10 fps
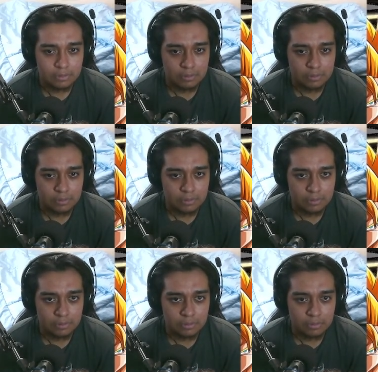
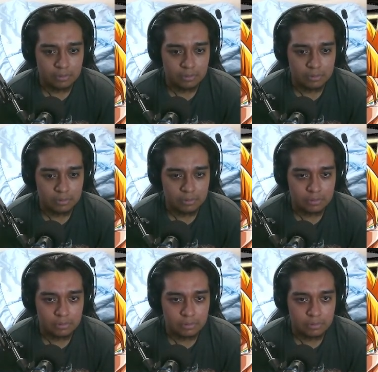
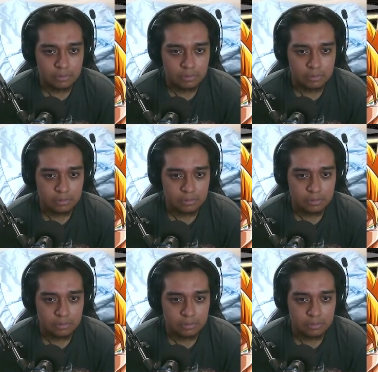Nobody speaks.